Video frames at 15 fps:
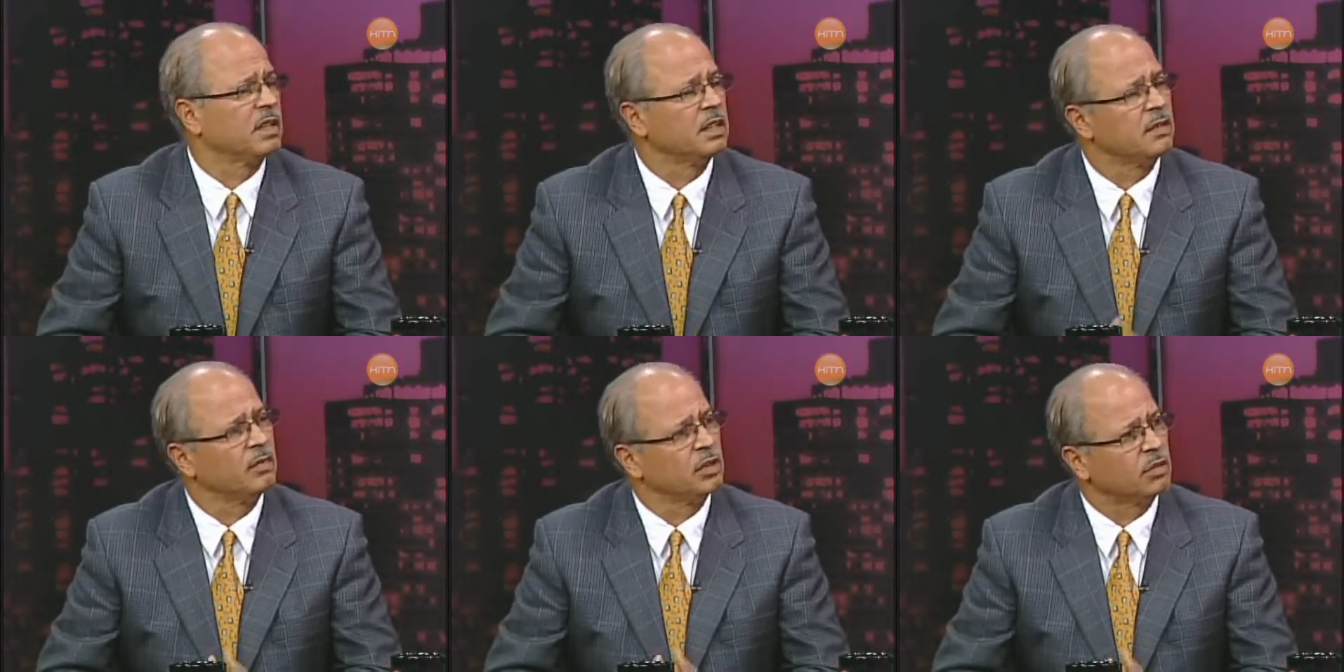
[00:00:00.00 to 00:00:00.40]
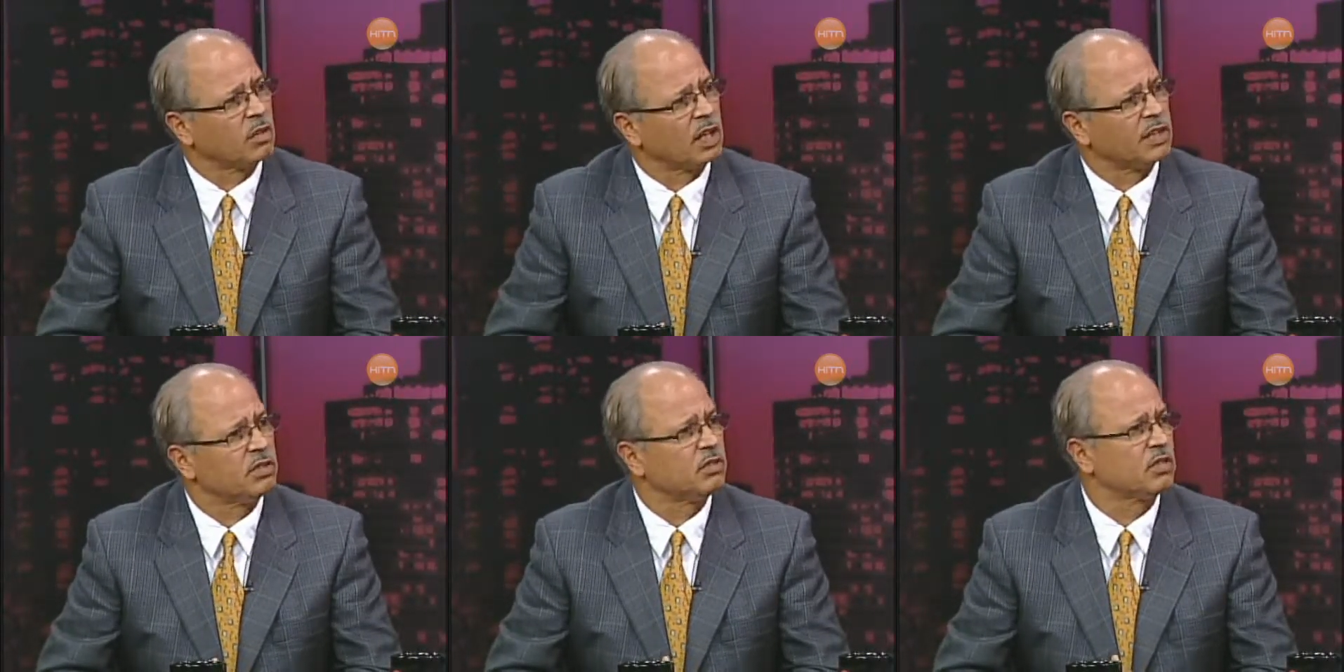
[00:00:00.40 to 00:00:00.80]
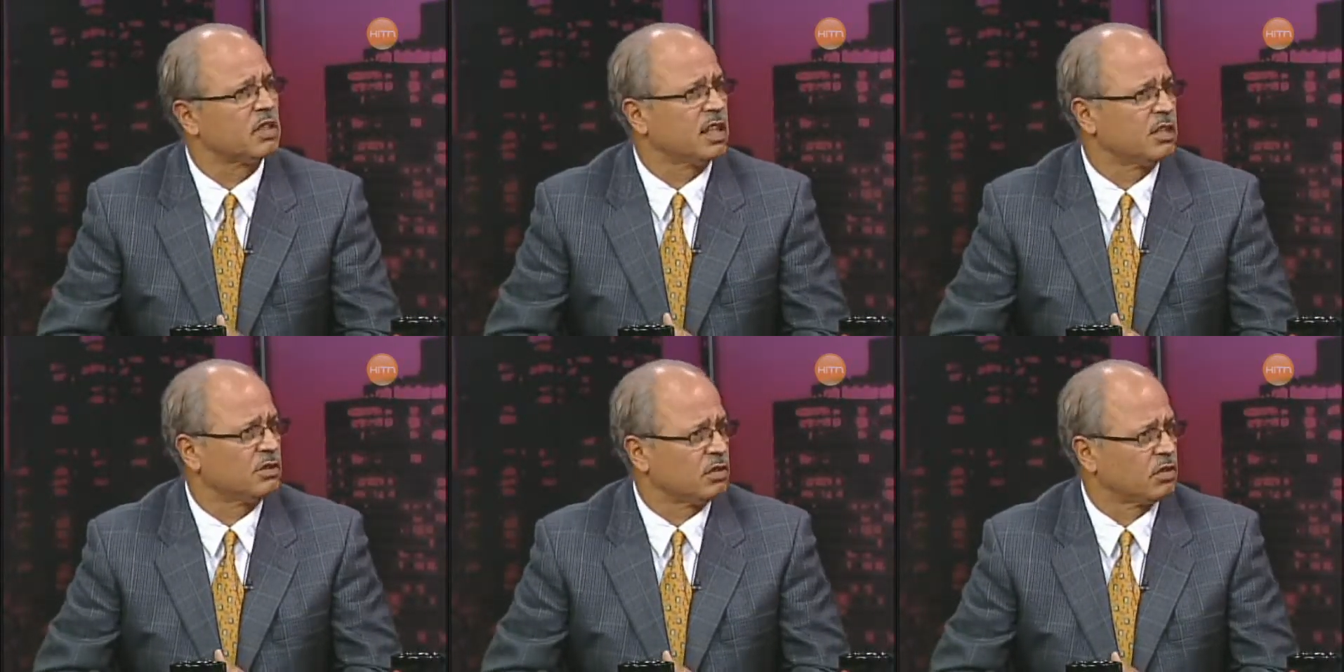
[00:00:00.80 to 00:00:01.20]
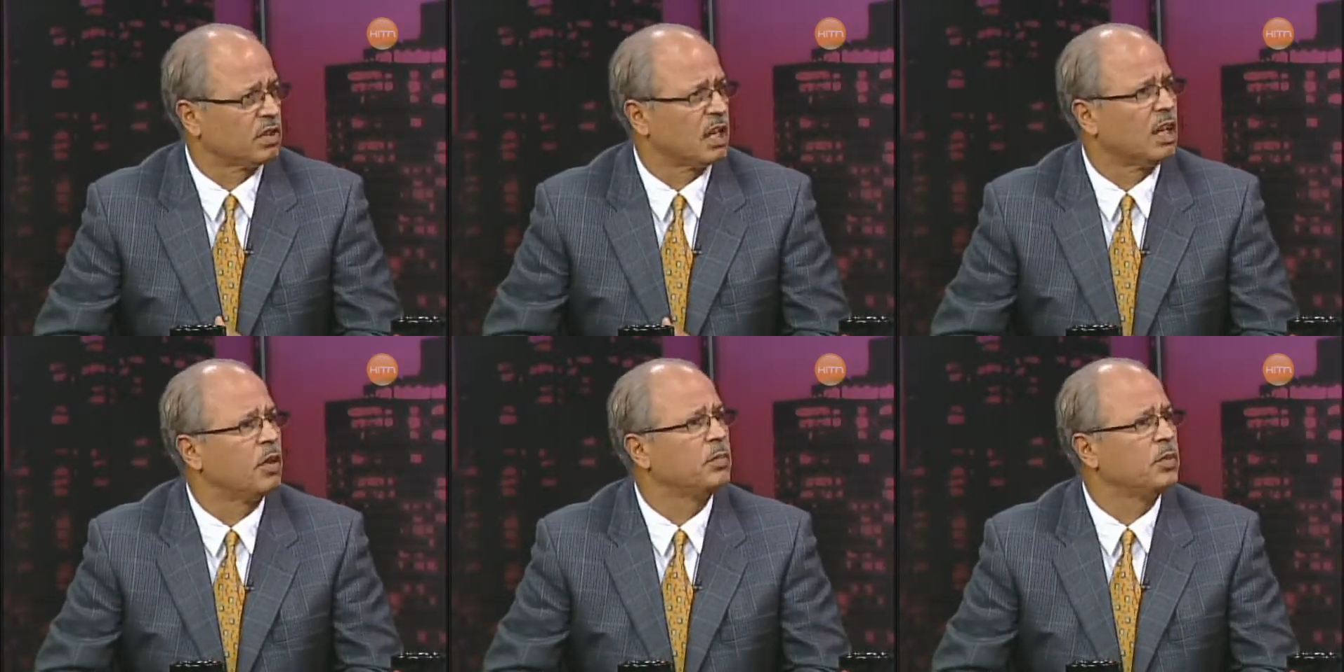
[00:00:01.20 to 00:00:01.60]
individual legislatures to
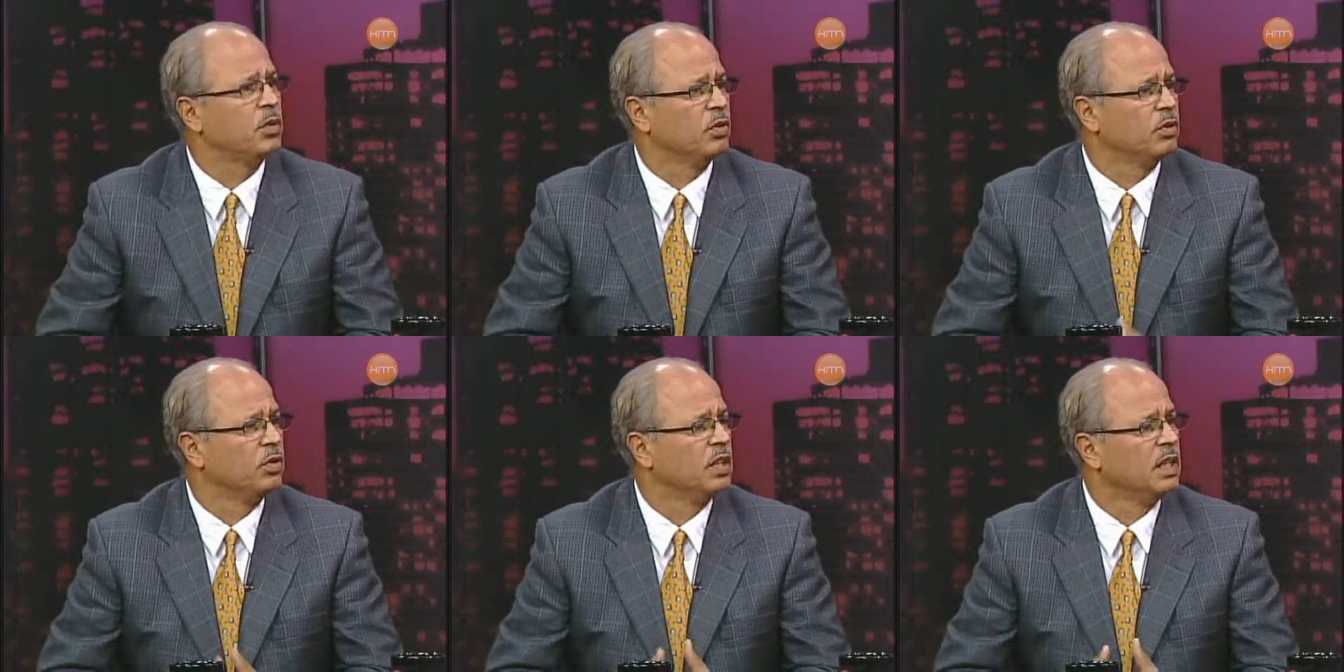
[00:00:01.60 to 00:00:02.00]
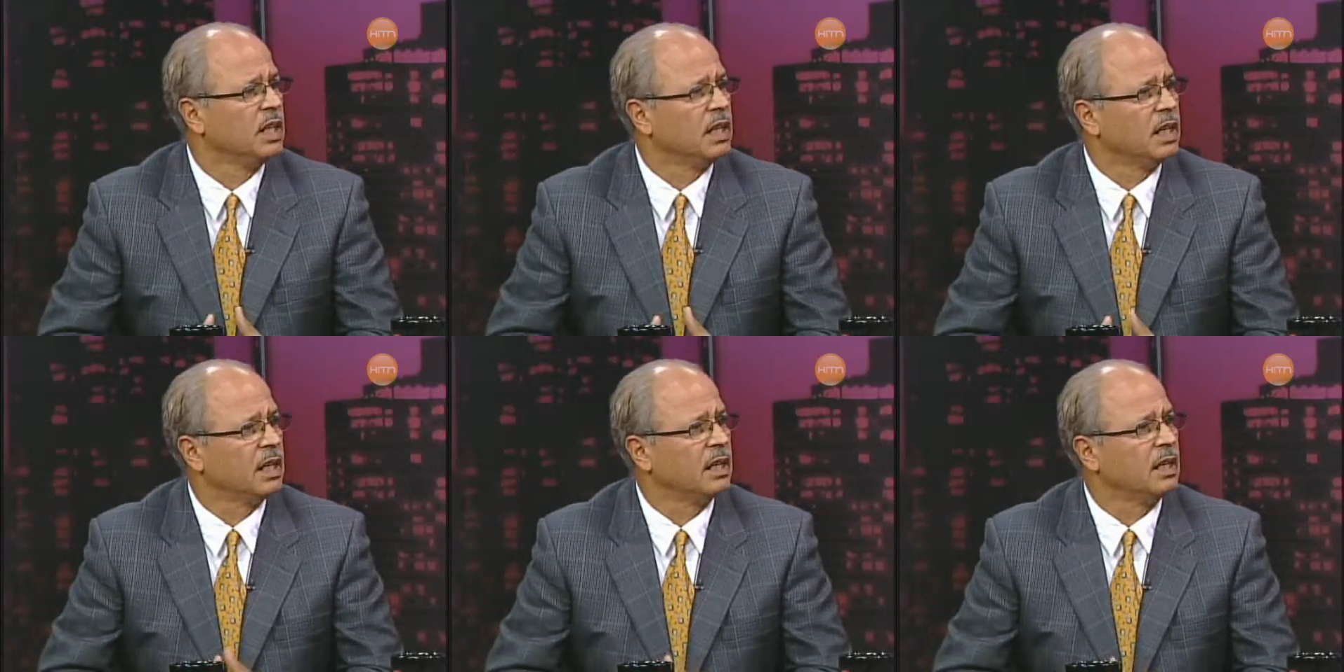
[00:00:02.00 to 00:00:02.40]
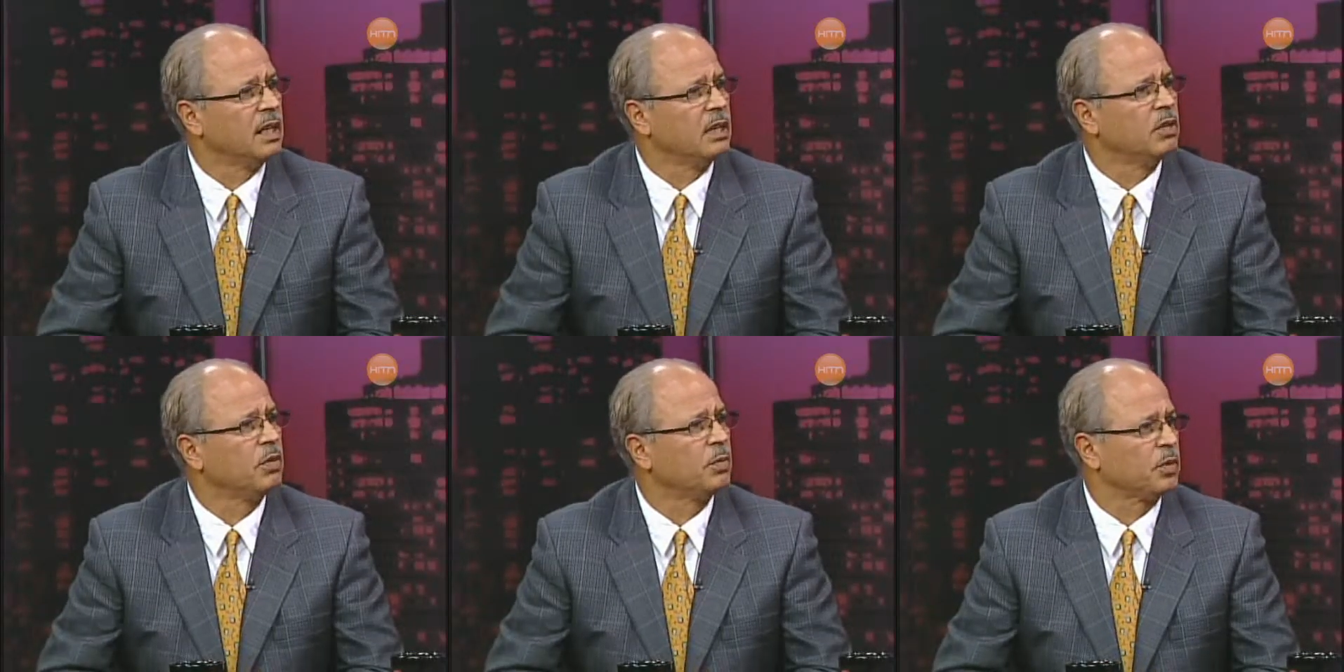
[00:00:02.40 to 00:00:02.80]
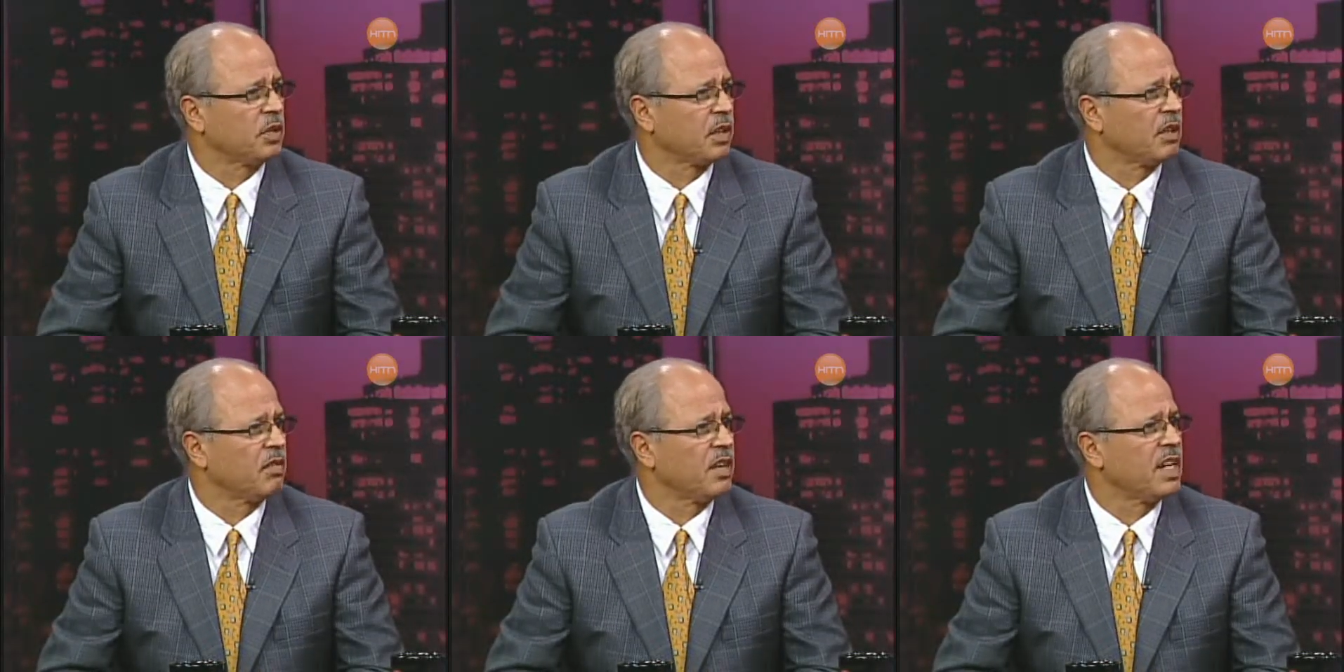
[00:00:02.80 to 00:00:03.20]
help you and your
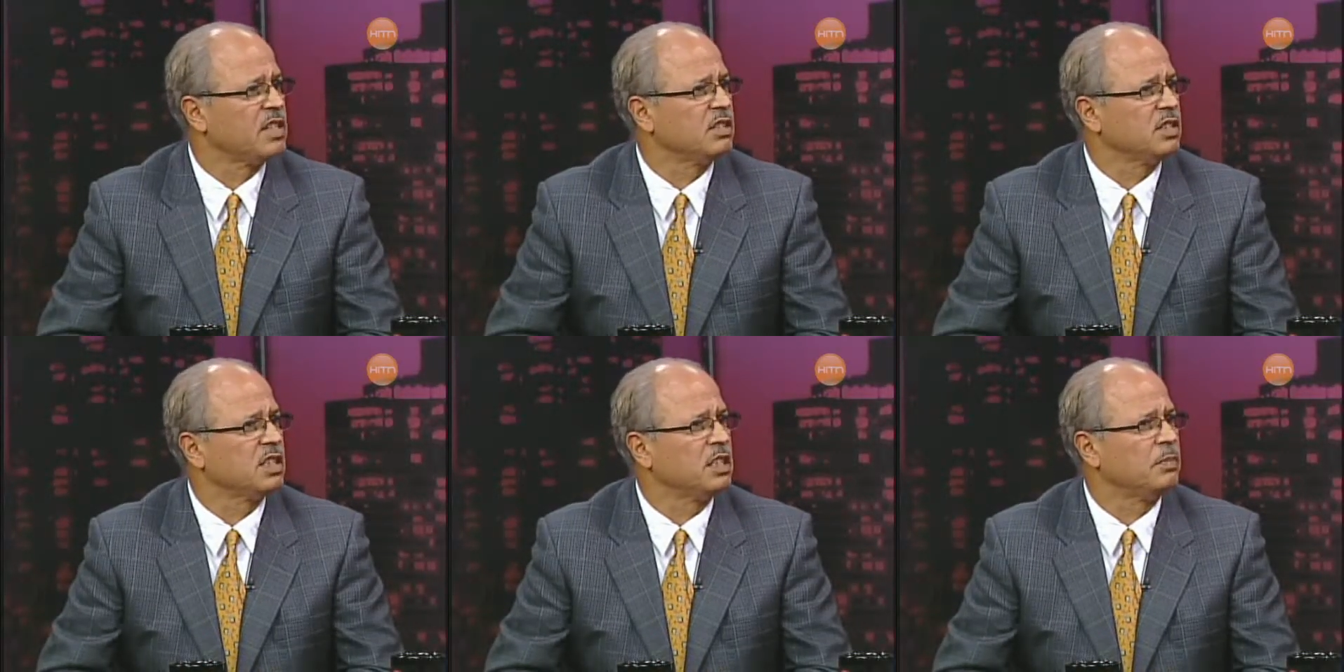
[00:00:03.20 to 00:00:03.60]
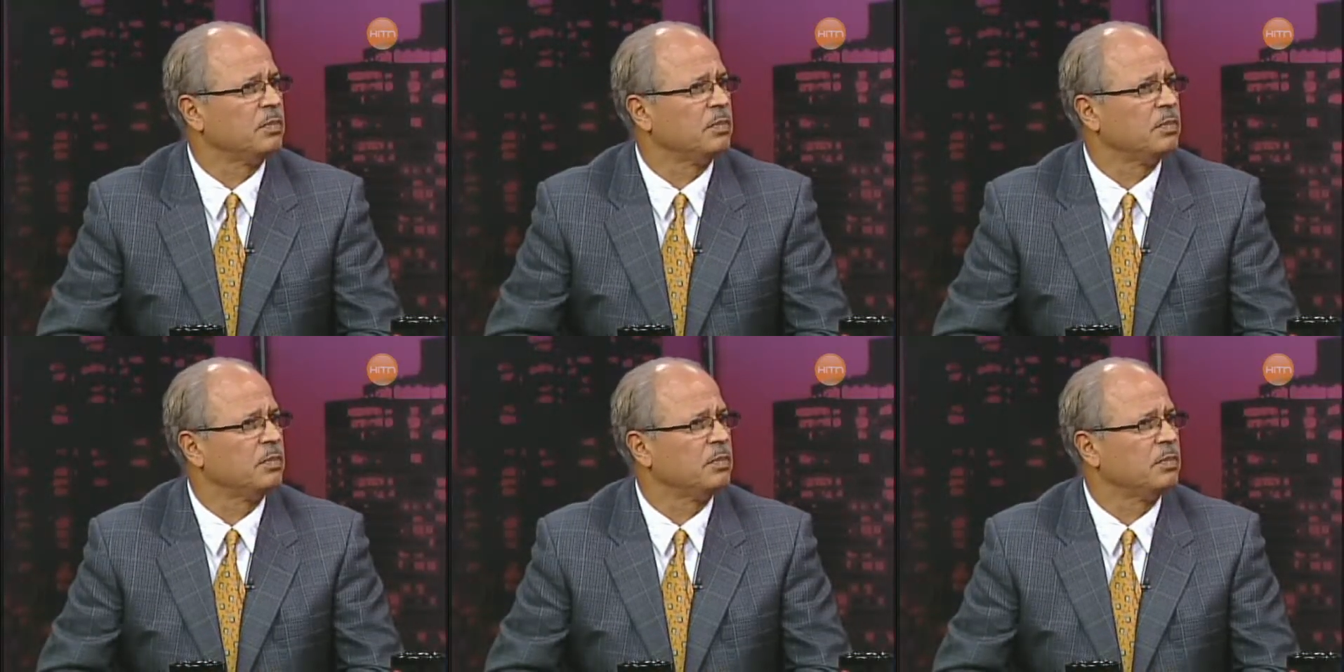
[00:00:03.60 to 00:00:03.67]
particular agency.